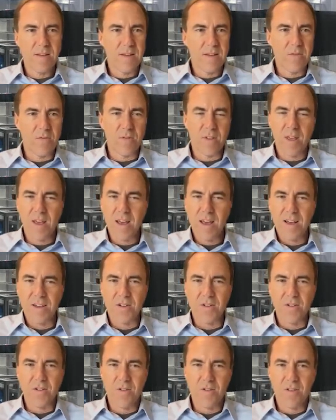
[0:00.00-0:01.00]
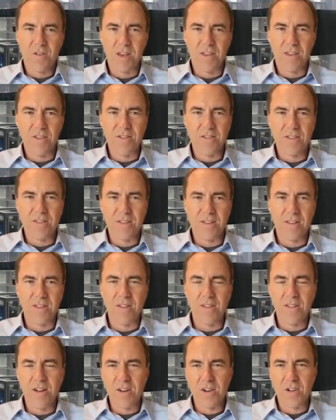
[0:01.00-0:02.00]
Yeah, so okay, there's the
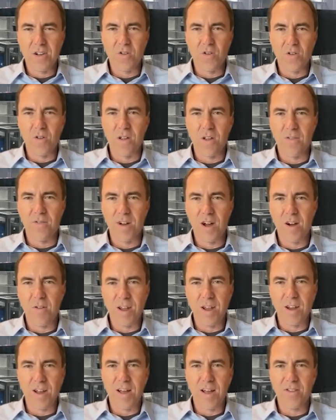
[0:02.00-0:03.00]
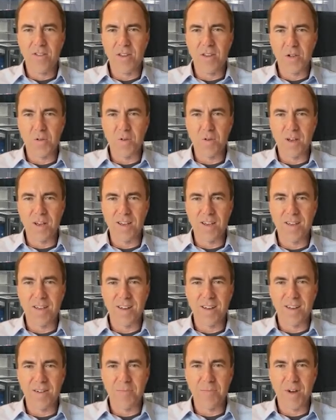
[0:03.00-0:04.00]
long story of how I got this way.
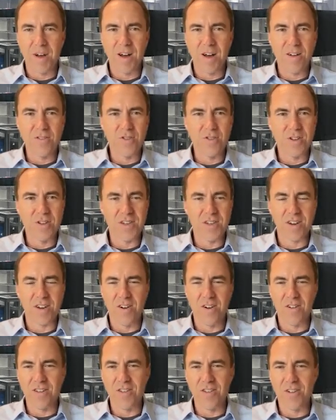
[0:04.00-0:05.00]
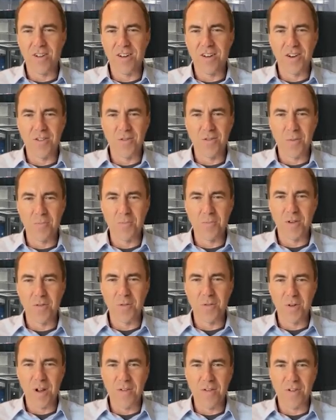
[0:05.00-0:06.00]
I'll just start, and you can interrupt me
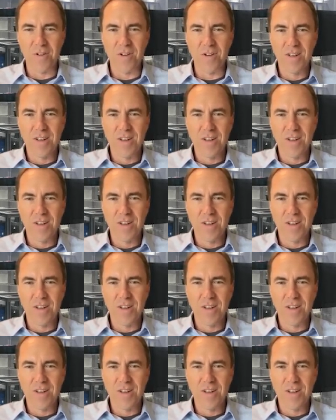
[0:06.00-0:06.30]
wherever.